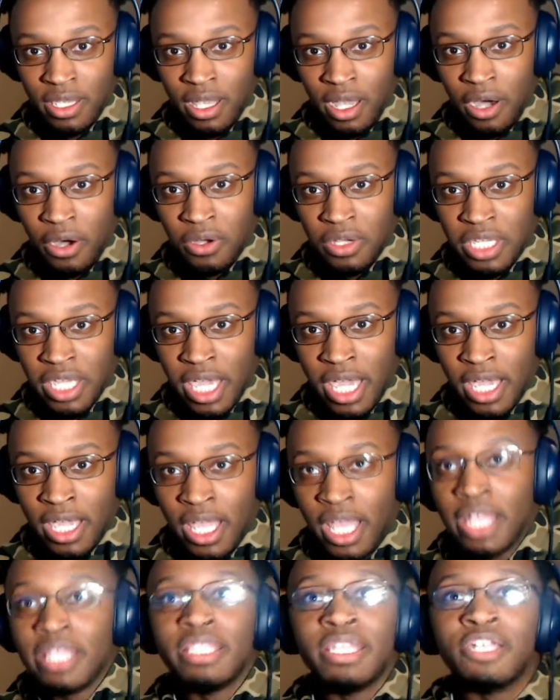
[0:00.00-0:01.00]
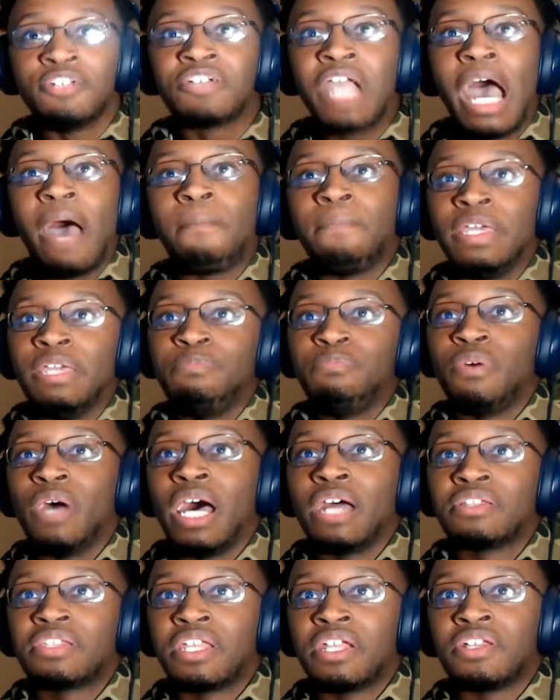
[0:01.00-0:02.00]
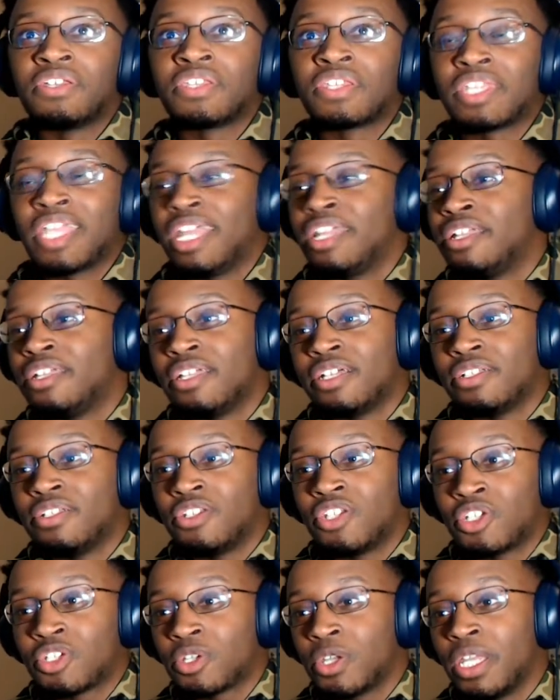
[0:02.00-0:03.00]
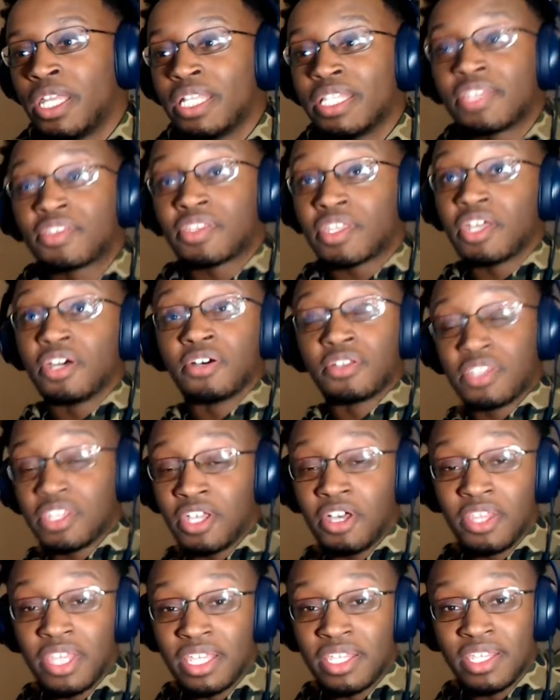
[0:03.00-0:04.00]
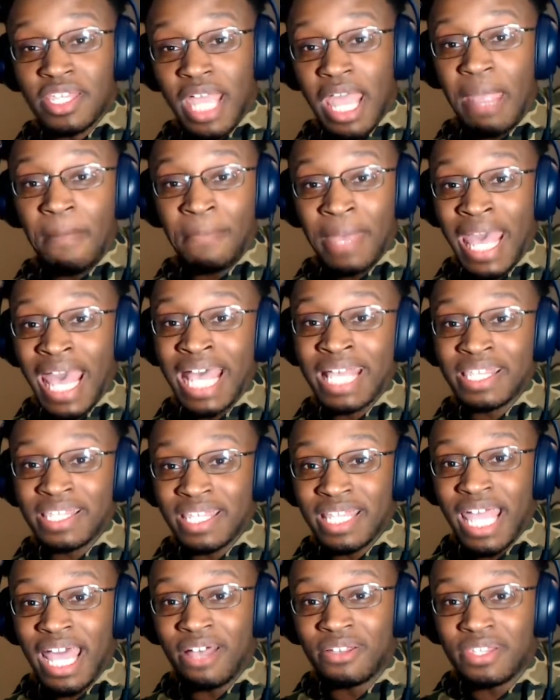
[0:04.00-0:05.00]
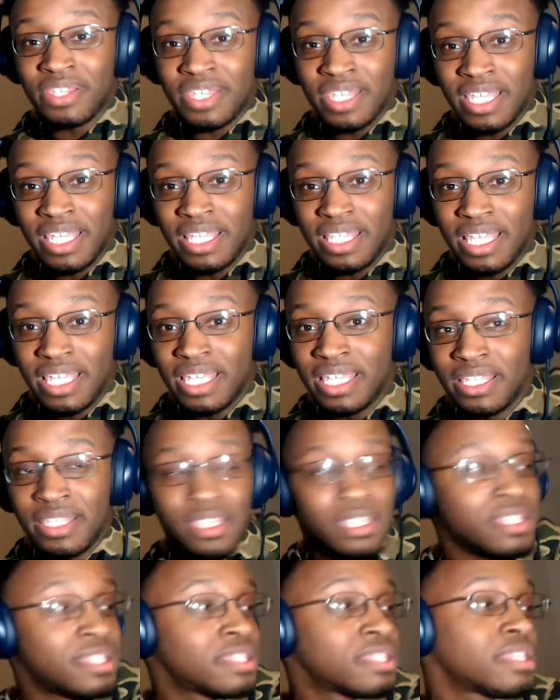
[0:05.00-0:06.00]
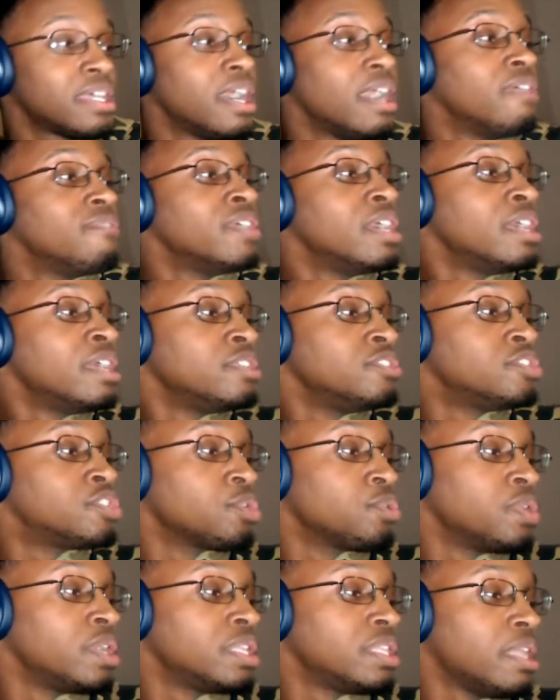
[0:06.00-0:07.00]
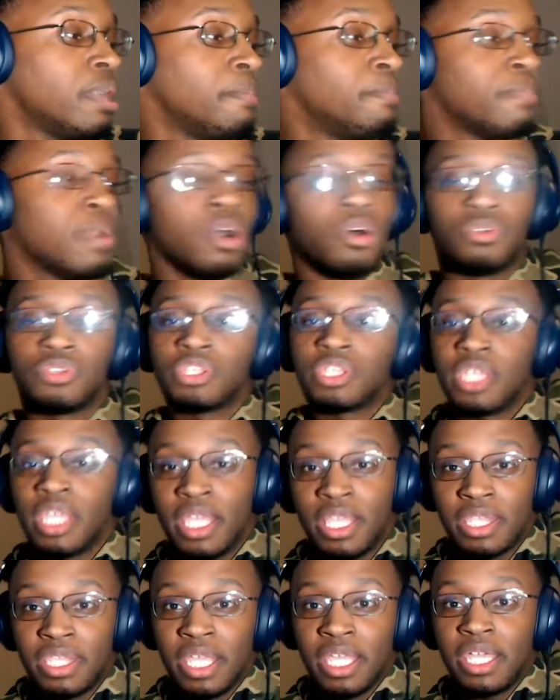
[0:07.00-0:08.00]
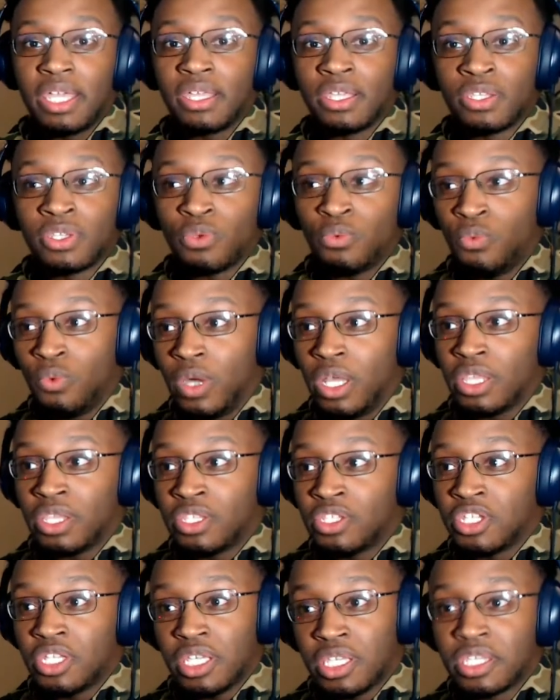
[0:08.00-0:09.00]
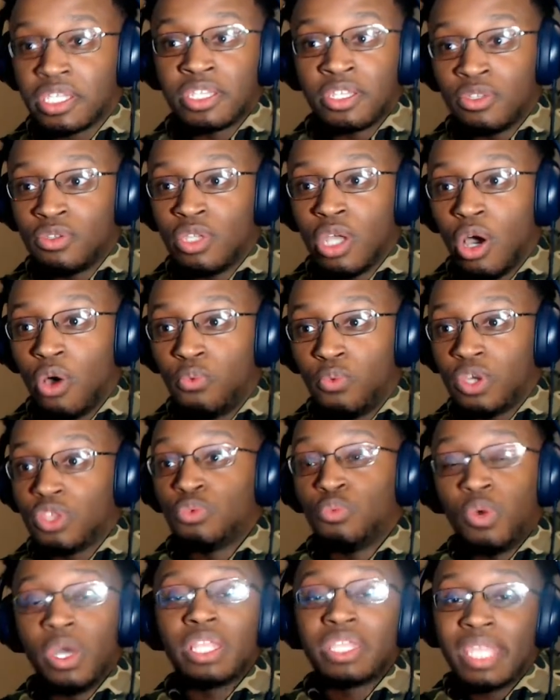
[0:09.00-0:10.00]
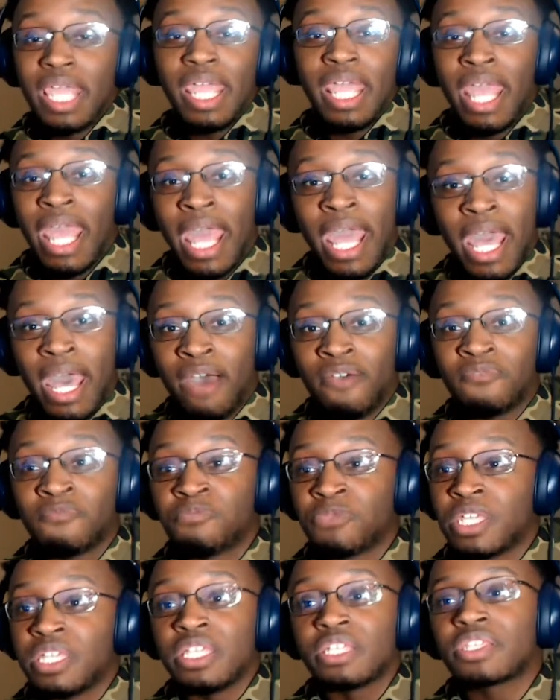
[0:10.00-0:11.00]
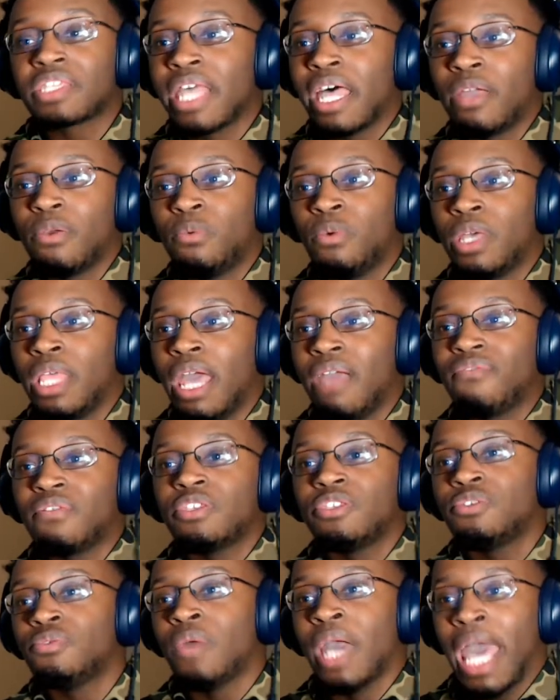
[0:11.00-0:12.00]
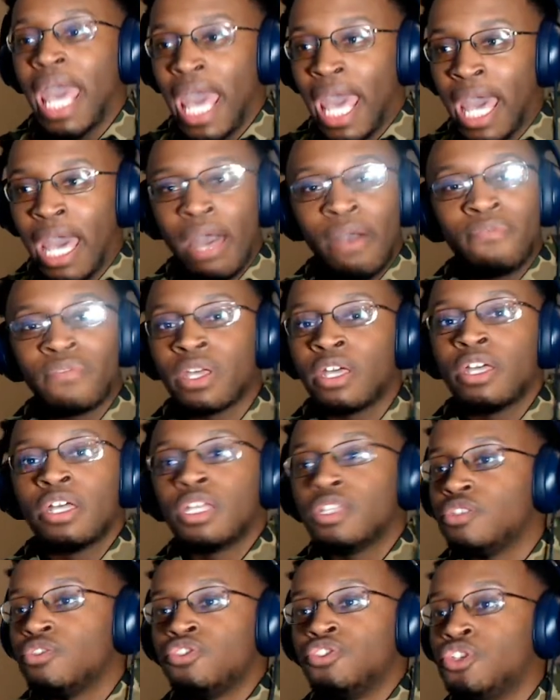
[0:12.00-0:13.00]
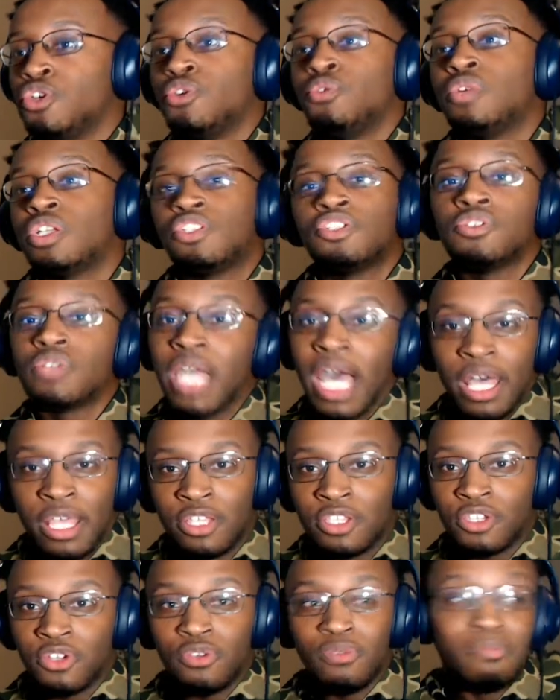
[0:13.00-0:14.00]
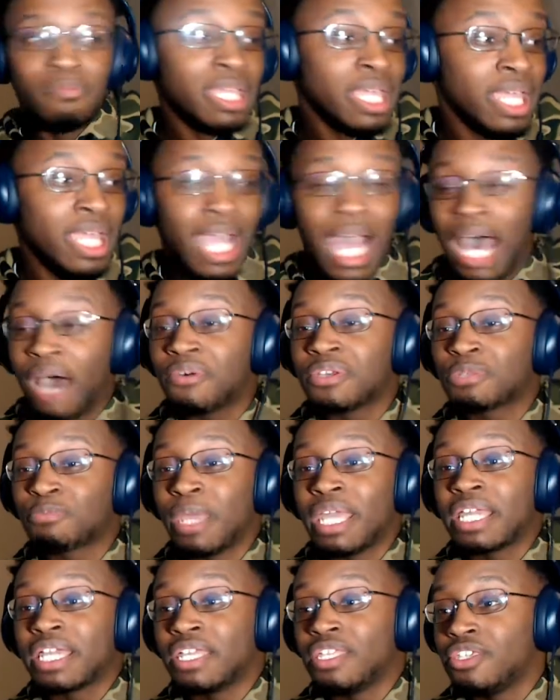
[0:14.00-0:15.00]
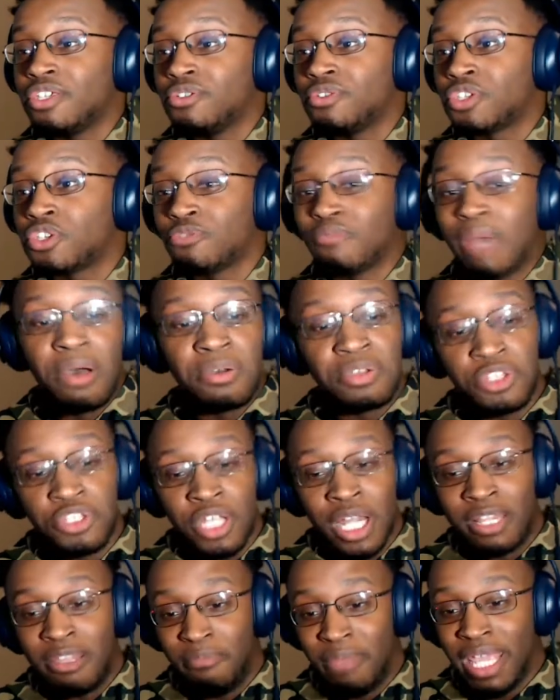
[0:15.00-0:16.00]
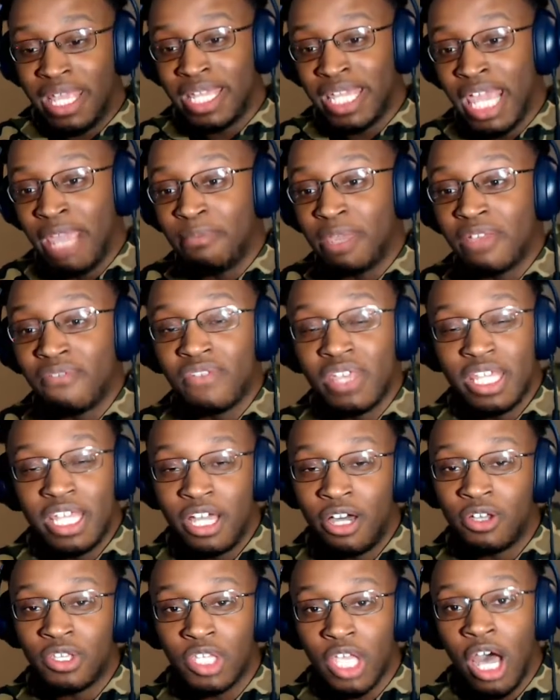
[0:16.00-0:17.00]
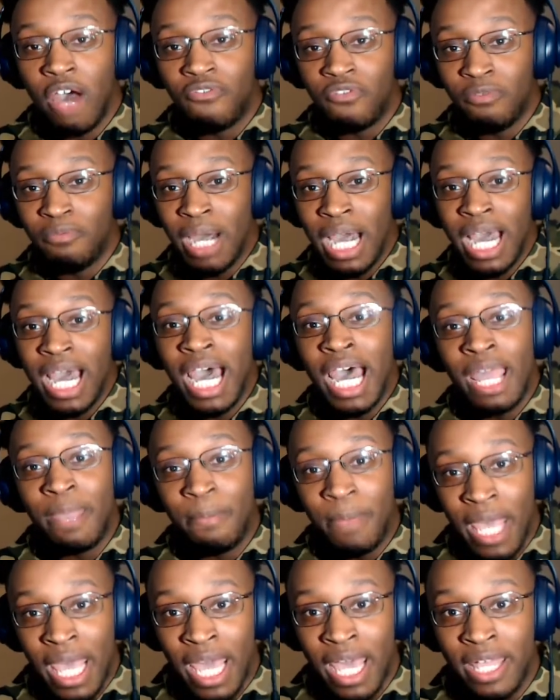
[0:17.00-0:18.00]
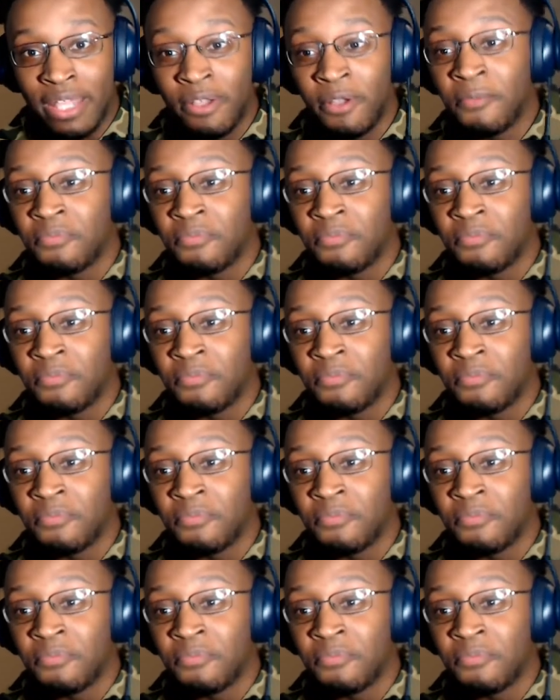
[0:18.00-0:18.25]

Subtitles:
Okay, you got people out there standing on the street, still, till this day, passing out CDs and stuff. Doing the most in things with just, with what they have. And it's like, whatever you have, do what you gotta do. Me, I was making YouTube. I trying to make gaming videos off of my iPad.